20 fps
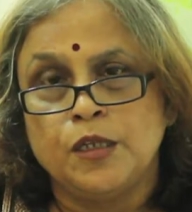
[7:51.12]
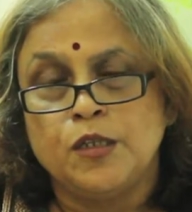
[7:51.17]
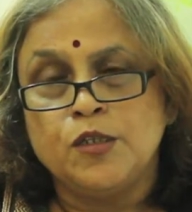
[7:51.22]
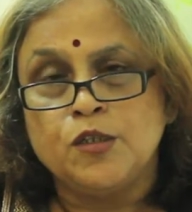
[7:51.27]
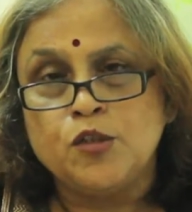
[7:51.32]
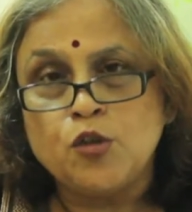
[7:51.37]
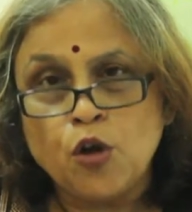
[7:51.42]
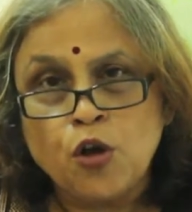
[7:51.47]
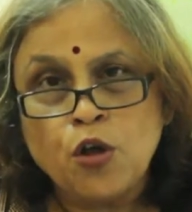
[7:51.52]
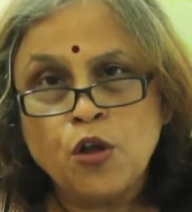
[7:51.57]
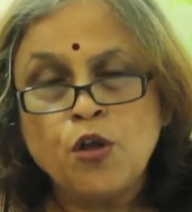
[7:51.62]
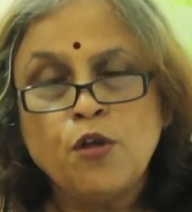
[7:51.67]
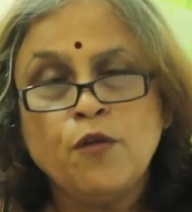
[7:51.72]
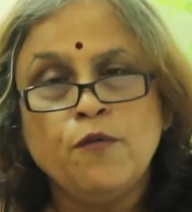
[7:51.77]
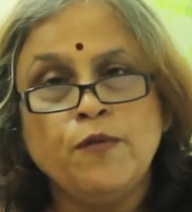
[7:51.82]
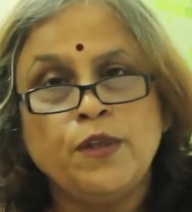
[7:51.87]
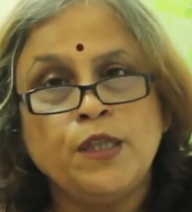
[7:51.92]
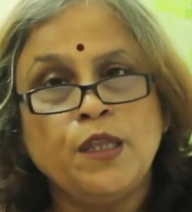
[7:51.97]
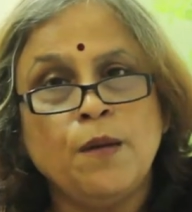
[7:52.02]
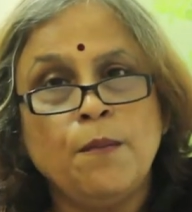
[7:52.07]
So
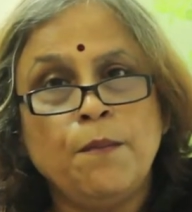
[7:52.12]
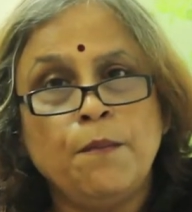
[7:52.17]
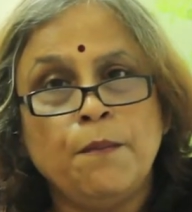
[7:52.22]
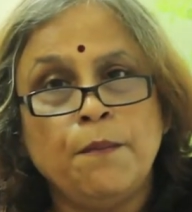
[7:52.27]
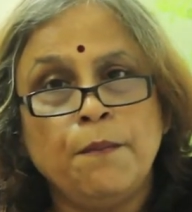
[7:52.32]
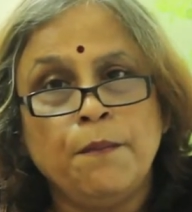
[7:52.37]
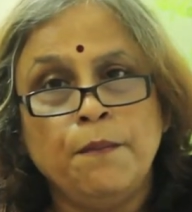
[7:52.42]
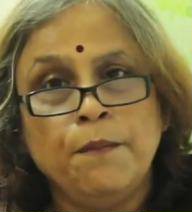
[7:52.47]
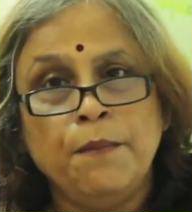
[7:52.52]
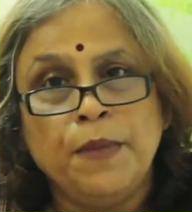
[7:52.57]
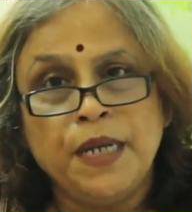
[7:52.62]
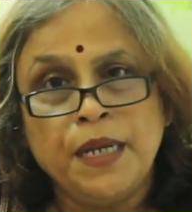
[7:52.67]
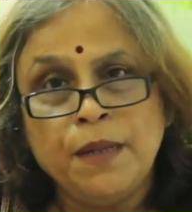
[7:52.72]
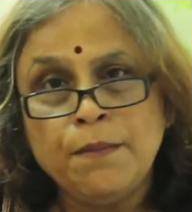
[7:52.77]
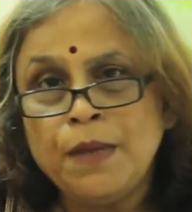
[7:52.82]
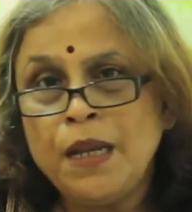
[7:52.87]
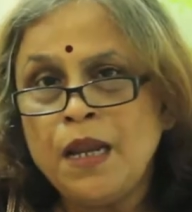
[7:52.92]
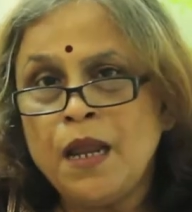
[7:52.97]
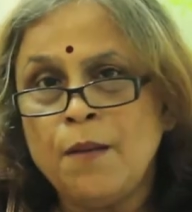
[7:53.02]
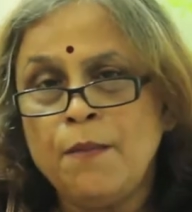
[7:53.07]
with a
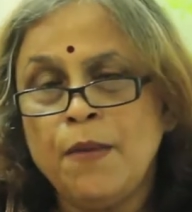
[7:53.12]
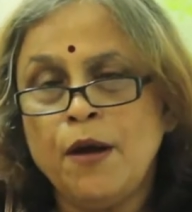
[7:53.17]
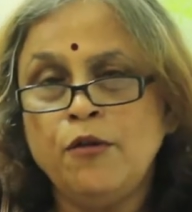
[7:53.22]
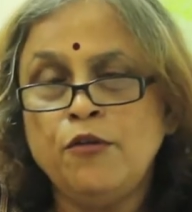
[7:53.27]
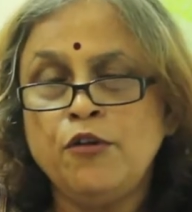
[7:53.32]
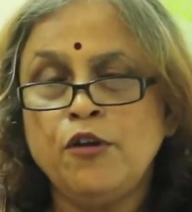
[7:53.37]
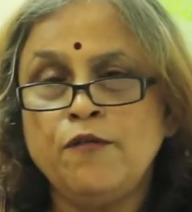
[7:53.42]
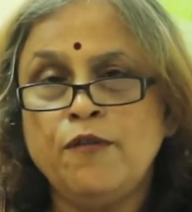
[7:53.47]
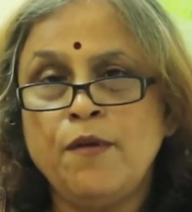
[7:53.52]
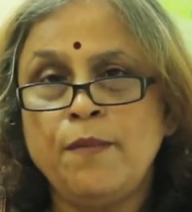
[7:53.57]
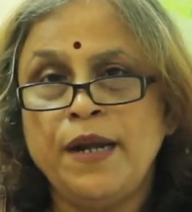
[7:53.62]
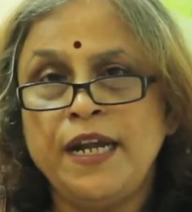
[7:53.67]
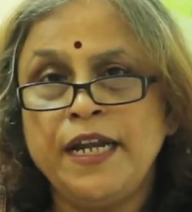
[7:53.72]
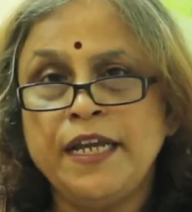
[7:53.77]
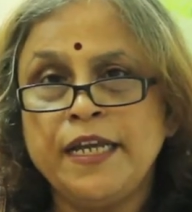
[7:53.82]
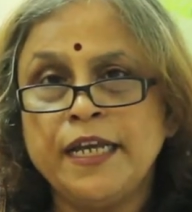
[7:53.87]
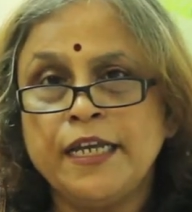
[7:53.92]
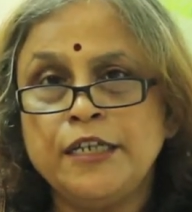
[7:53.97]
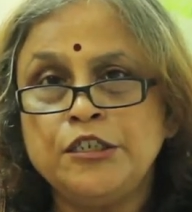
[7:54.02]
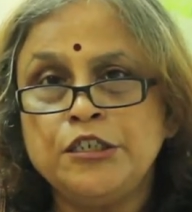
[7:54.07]
minimal amount of a
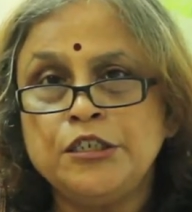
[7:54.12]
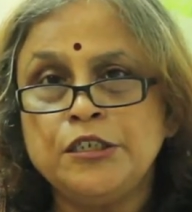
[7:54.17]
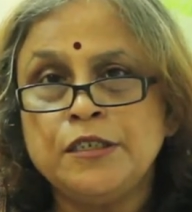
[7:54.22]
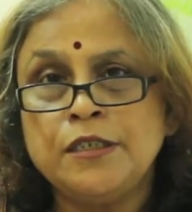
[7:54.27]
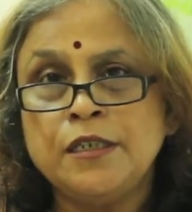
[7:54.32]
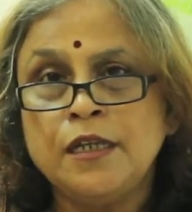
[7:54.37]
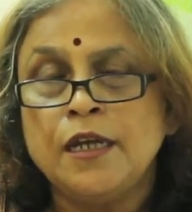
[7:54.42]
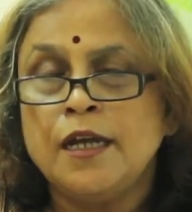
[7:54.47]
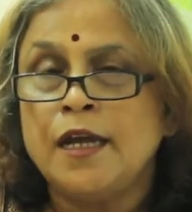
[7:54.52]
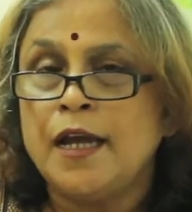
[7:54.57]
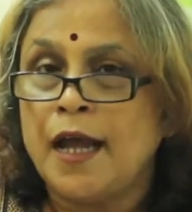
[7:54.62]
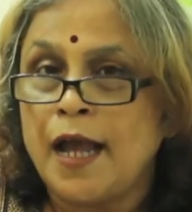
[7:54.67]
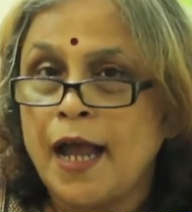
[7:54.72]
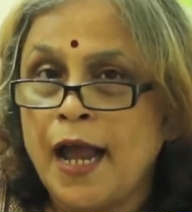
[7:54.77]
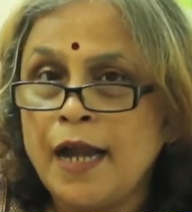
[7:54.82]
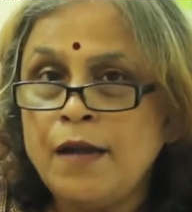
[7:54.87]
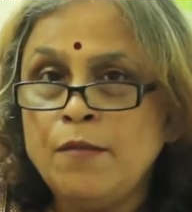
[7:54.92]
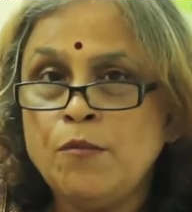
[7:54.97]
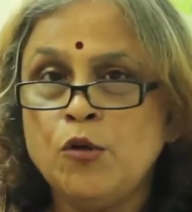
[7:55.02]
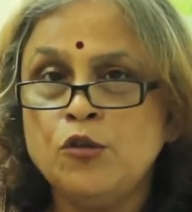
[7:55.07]
medication
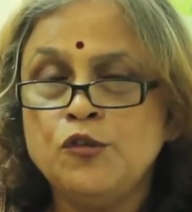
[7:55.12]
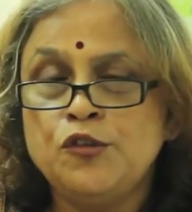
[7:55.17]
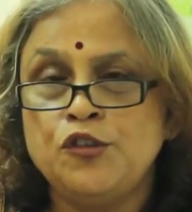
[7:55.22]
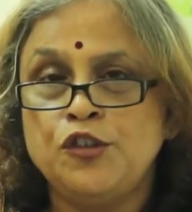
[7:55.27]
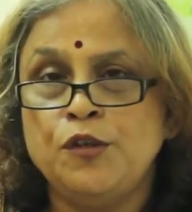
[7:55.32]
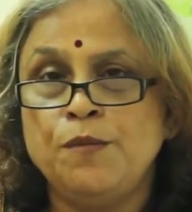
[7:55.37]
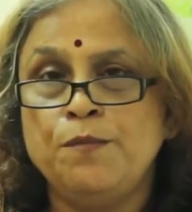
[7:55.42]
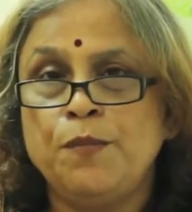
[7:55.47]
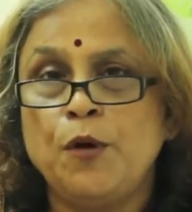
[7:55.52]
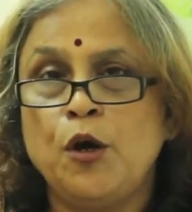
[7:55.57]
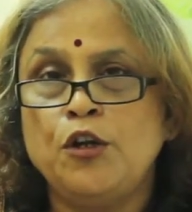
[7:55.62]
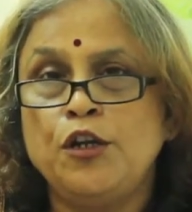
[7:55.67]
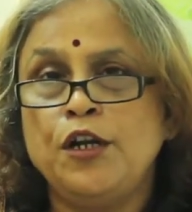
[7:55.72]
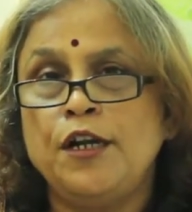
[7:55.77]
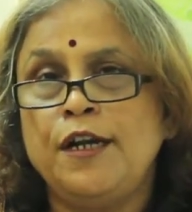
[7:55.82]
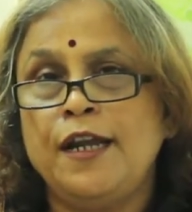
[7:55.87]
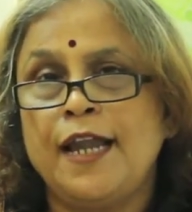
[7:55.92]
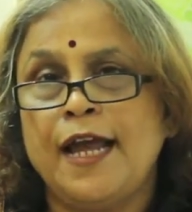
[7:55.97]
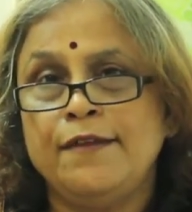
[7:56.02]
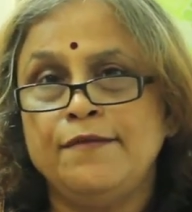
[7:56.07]
and most
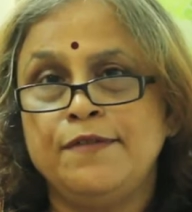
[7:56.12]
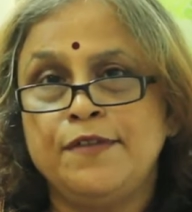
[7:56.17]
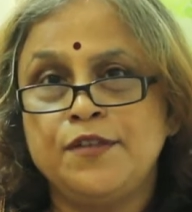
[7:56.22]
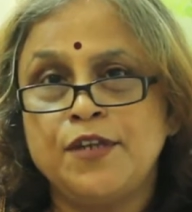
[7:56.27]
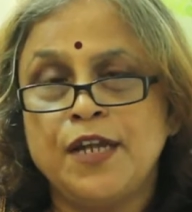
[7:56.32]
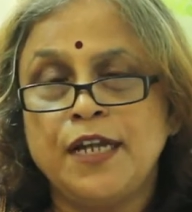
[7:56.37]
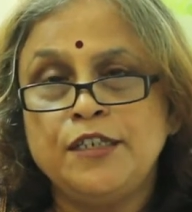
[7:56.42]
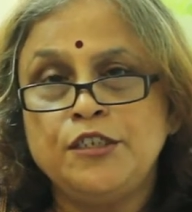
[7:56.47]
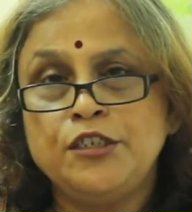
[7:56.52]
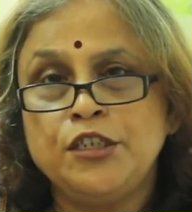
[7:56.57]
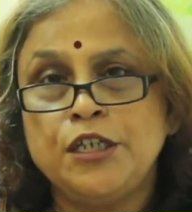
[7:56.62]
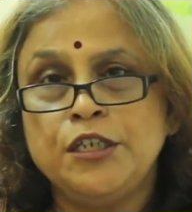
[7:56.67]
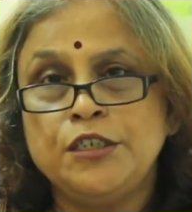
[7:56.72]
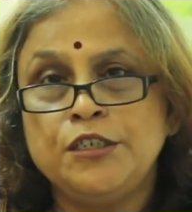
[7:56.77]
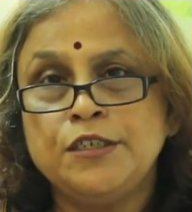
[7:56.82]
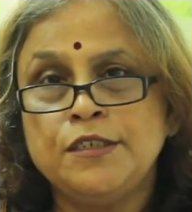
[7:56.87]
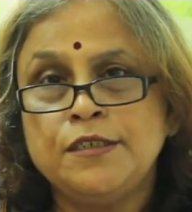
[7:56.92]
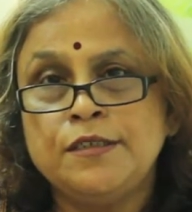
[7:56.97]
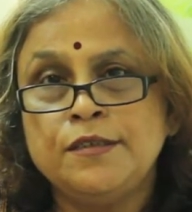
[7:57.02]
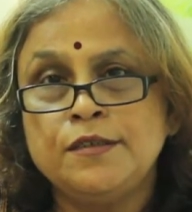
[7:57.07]
important lifestyle
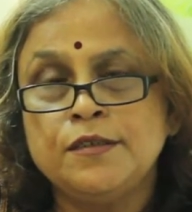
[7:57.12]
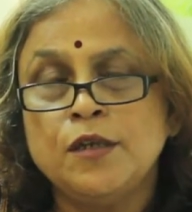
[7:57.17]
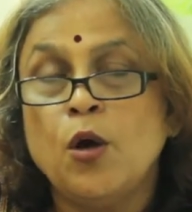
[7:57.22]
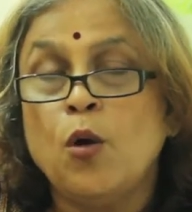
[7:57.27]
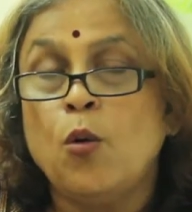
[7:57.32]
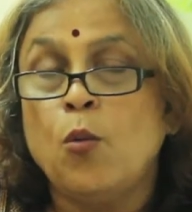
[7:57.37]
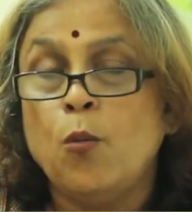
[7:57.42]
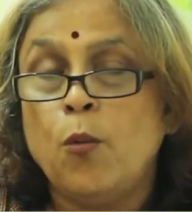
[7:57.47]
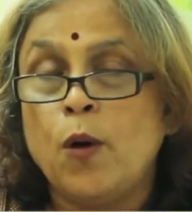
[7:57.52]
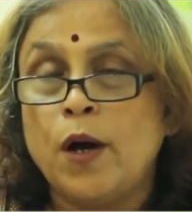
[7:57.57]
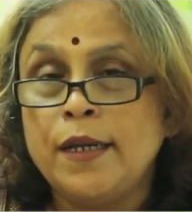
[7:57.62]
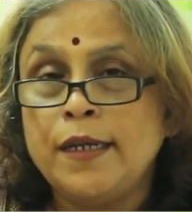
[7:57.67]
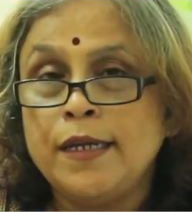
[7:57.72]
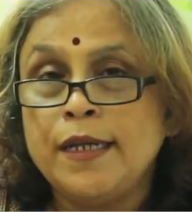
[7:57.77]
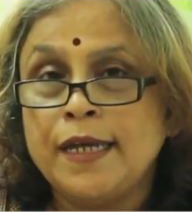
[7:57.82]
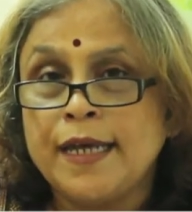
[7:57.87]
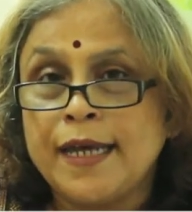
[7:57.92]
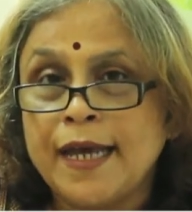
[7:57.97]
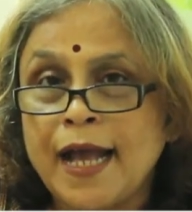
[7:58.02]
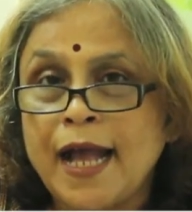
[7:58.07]
changes,
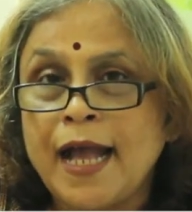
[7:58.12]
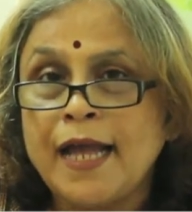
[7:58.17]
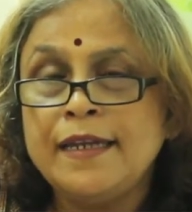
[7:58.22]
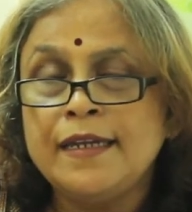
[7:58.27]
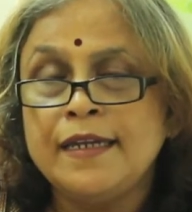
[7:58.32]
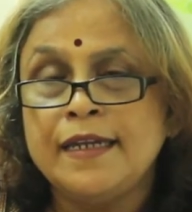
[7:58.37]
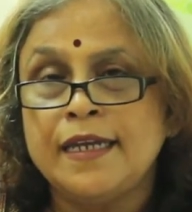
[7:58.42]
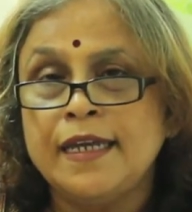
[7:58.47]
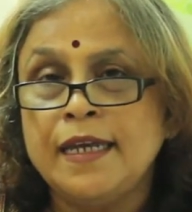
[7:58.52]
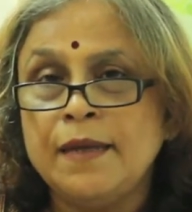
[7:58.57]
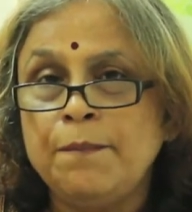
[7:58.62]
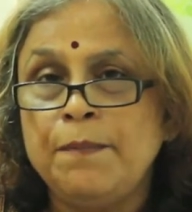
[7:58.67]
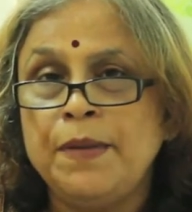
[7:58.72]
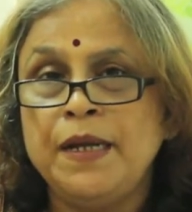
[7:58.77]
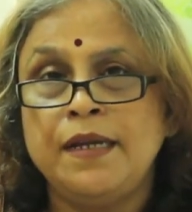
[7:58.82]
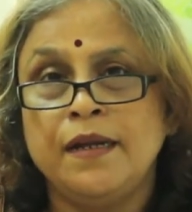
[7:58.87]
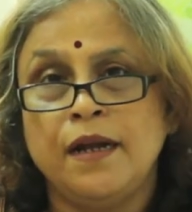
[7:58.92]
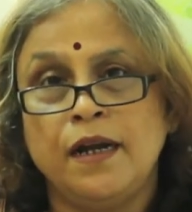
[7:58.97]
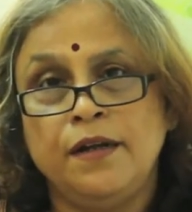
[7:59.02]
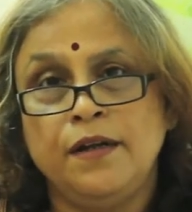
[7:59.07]
one can keep
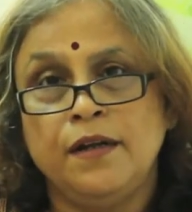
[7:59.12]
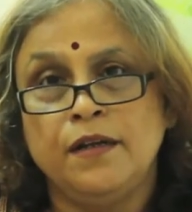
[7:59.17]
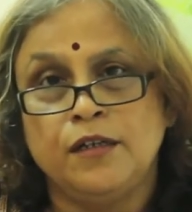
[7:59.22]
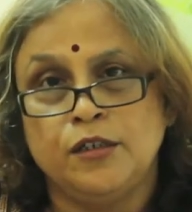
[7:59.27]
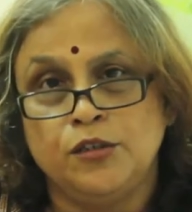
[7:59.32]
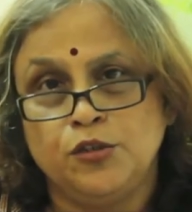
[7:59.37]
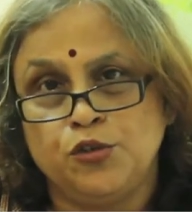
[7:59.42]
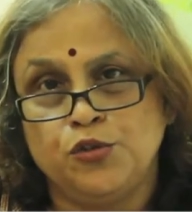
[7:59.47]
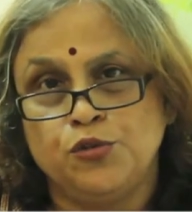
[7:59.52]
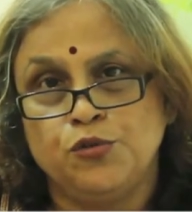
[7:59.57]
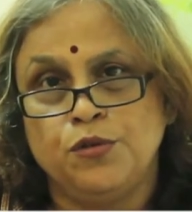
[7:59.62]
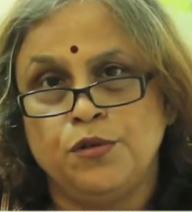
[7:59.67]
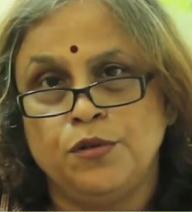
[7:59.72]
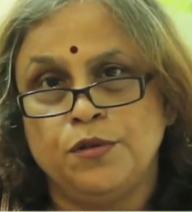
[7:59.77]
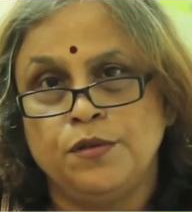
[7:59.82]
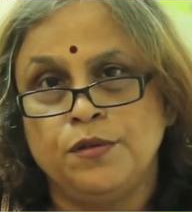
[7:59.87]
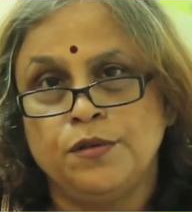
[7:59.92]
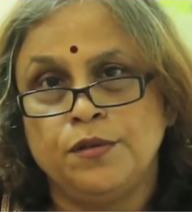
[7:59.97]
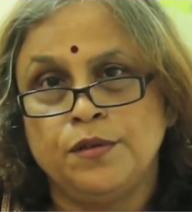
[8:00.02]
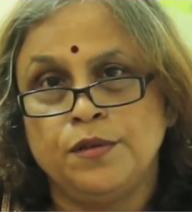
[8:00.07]
it under control.
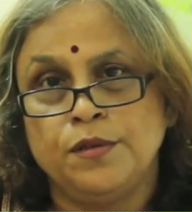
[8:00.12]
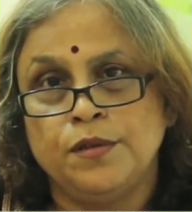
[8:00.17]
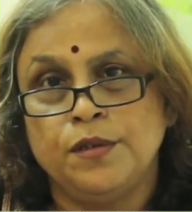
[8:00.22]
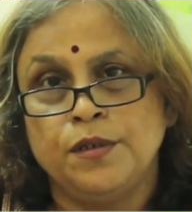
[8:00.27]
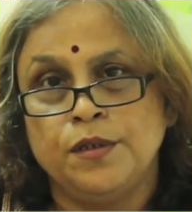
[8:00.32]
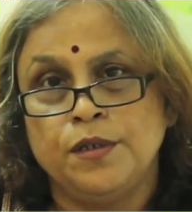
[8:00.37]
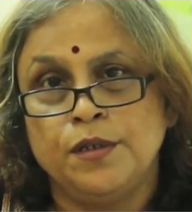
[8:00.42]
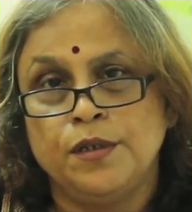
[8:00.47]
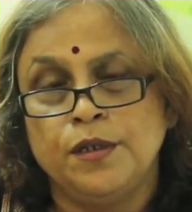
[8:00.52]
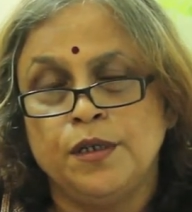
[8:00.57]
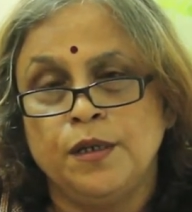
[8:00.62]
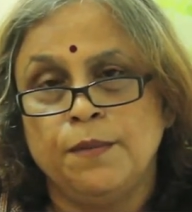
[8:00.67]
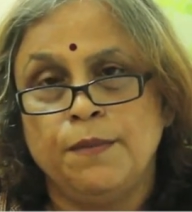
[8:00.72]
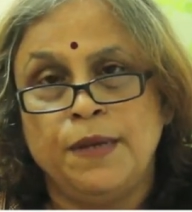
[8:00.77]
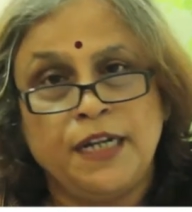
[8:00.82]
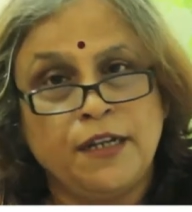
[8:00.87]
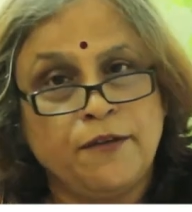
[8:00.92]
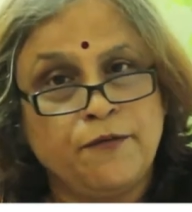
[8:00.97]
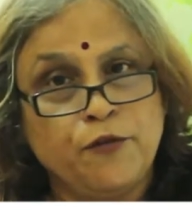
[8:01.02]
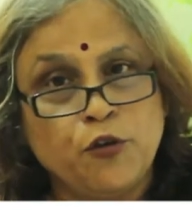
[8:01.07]

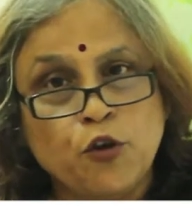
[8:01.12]
But if